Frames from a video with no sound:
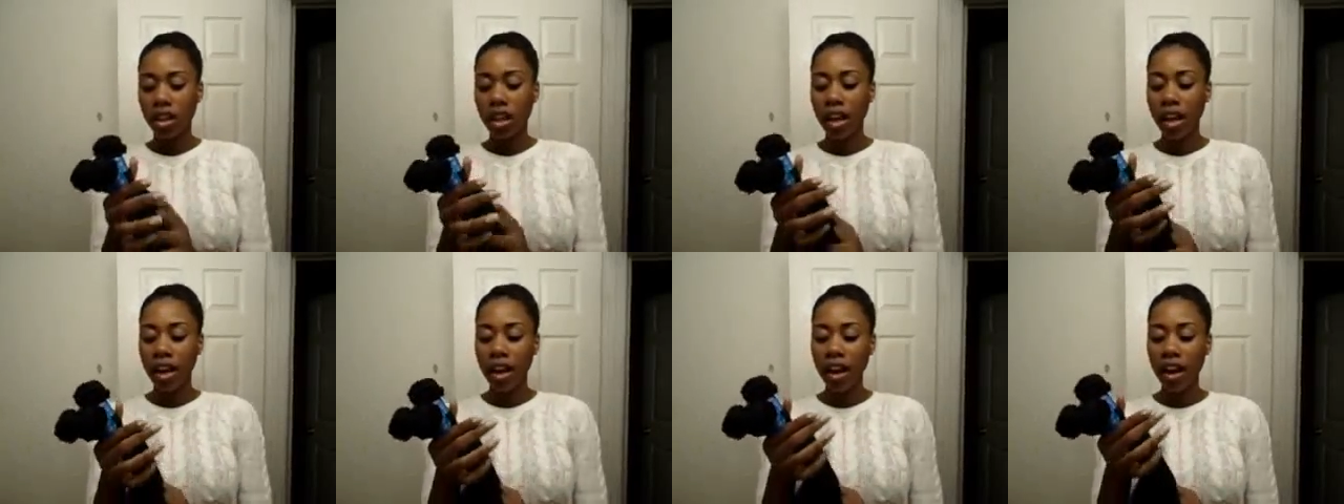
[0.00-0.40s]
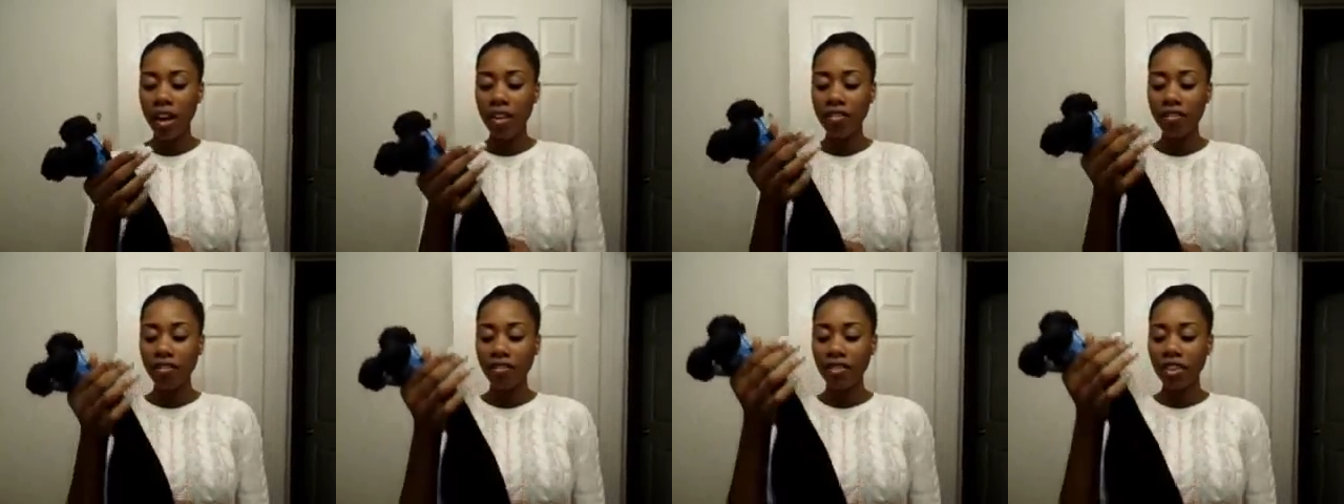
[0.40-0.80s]
the
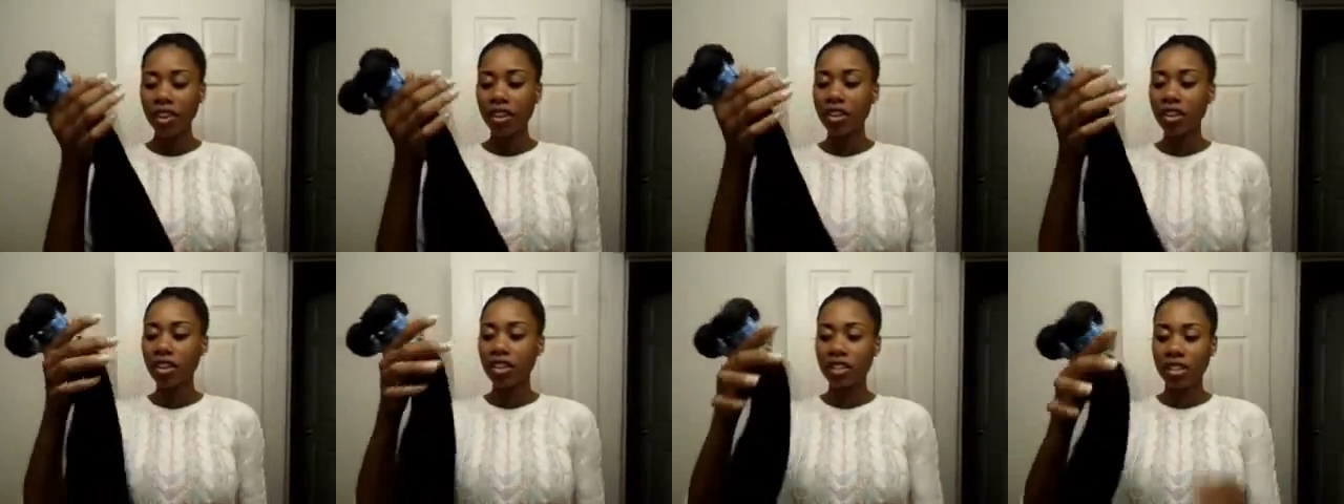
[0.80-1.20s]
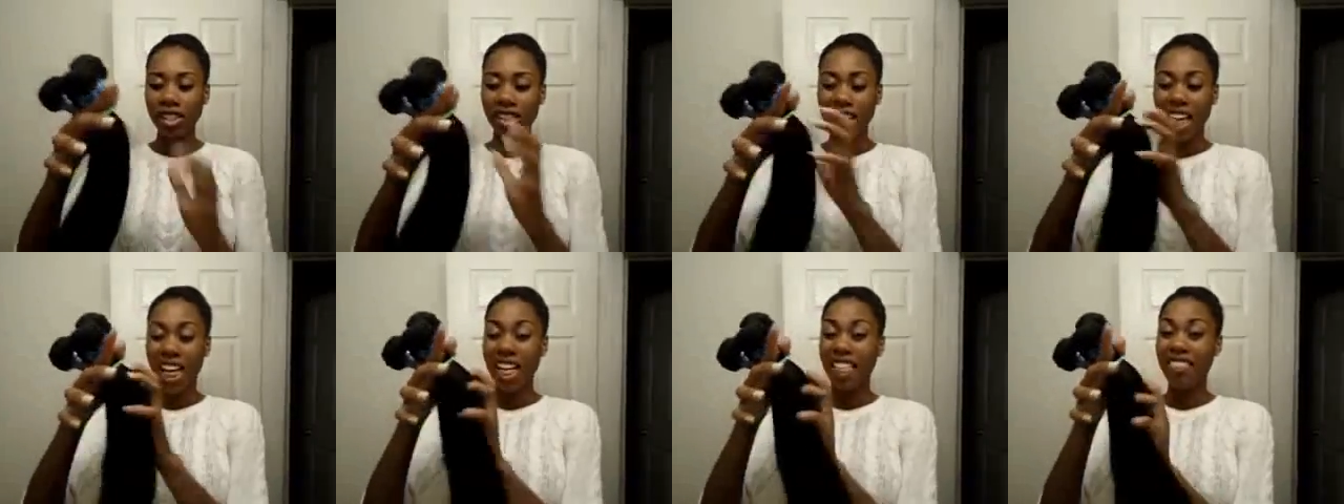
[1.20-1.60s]
hair
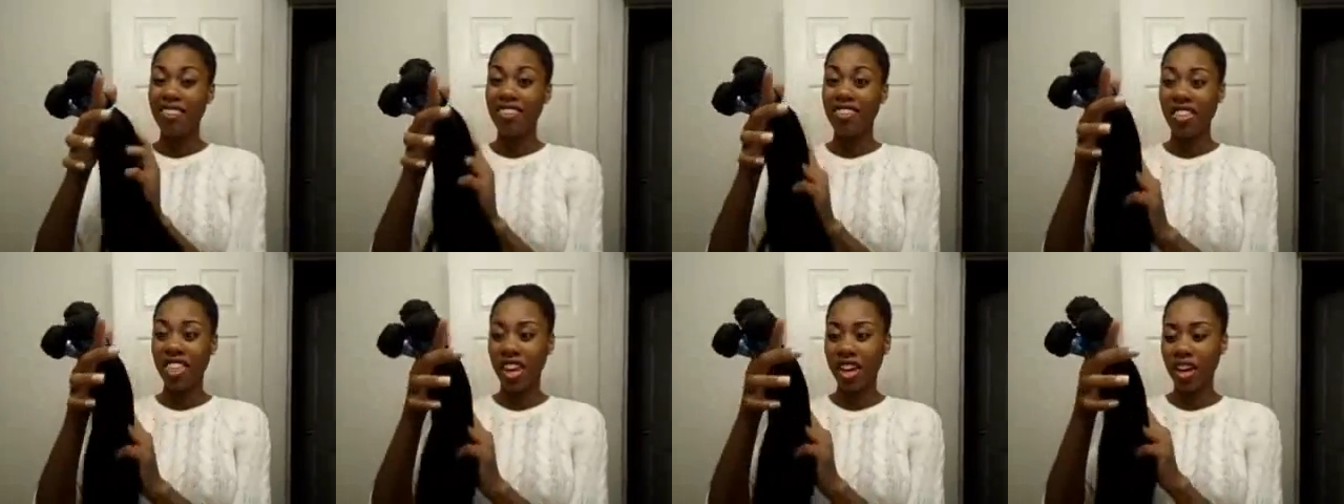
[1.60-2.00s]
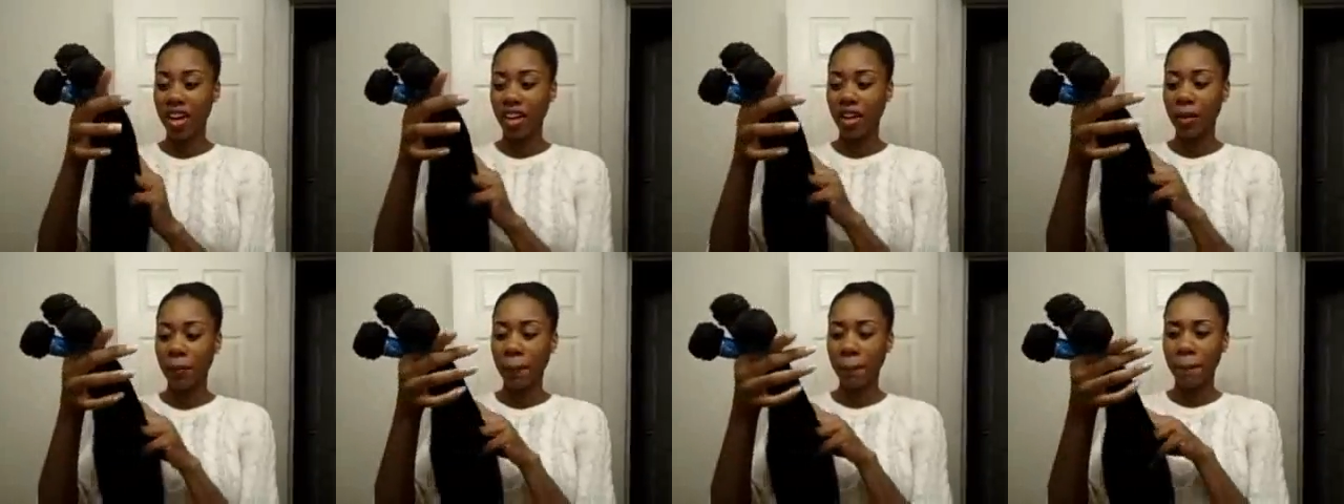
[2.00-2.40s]
feels
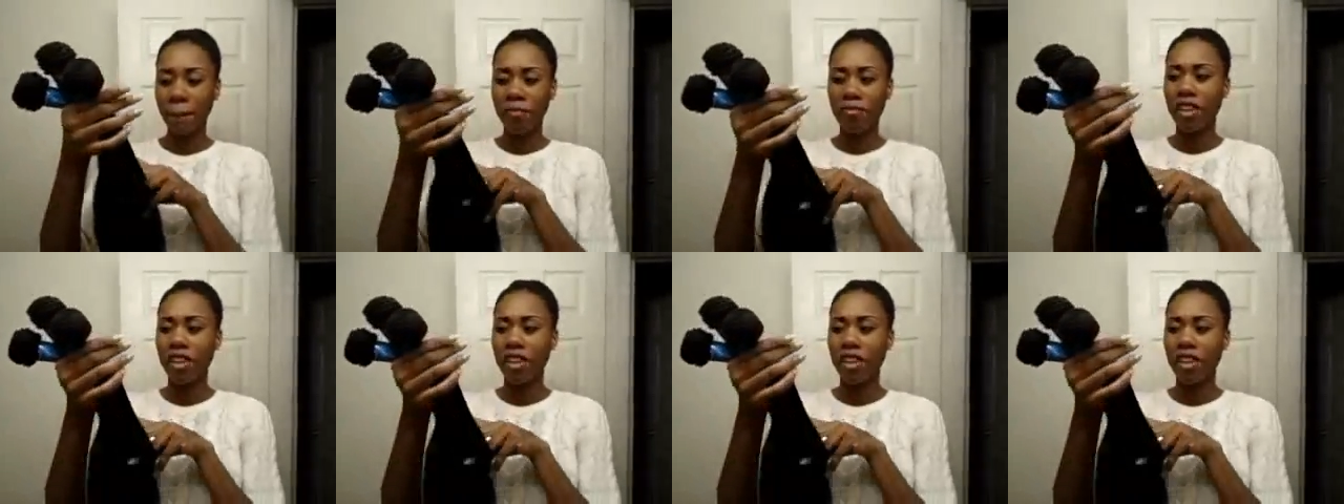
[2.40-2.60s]
thick.